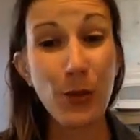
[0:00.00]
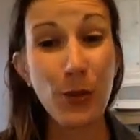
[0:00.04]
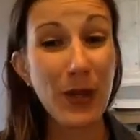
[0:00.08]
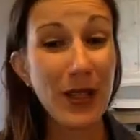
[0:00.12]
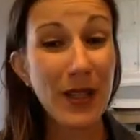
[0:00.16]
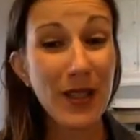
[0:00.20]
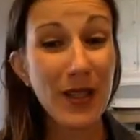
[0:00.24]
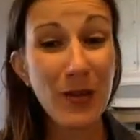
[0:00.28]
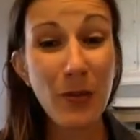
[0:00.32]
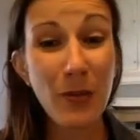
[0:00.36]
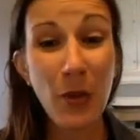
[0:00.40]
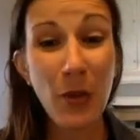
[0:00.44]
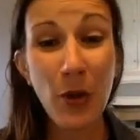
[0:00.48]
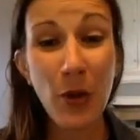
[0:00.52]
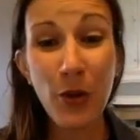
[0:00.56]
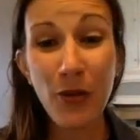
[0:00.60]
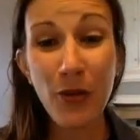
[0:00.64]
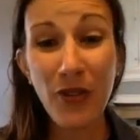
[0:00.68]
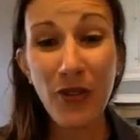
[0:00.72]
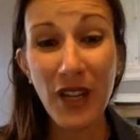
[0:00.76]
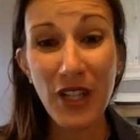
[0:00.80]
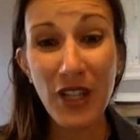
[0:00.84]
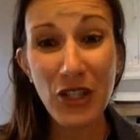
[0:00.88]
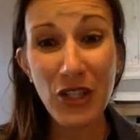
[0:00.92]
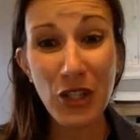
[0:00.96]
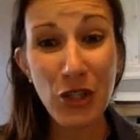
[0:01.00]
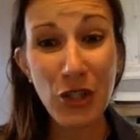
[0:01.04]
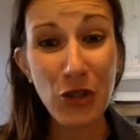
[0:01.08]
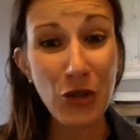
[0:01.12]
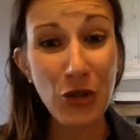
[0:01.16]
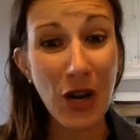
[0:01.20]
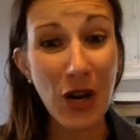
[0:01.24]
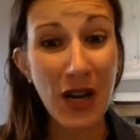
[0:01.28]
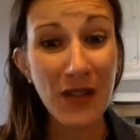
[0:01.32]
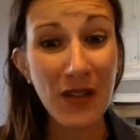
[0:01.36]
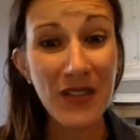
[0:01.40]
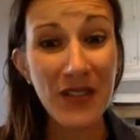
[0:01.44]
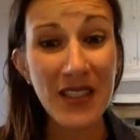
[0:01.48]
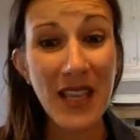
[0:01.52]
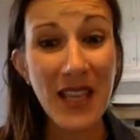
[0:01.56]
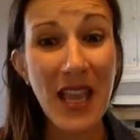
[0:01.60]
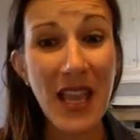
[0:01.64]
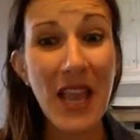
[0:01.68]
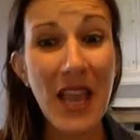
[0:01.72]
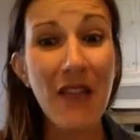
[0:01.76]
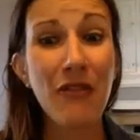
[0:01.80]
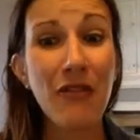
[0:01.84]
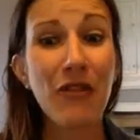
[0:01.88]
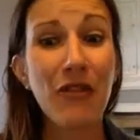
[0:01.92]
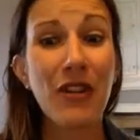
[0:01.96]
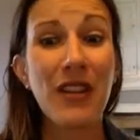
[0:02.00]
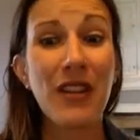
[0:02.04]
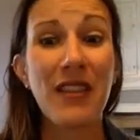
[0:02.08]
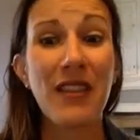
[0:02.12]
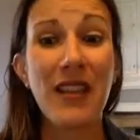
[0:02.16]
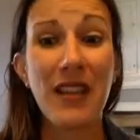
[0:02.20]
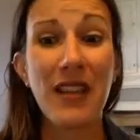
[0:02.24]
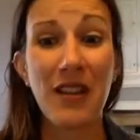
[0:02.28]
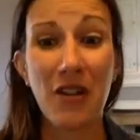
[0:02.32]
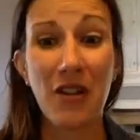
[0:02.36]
because motivation drives everything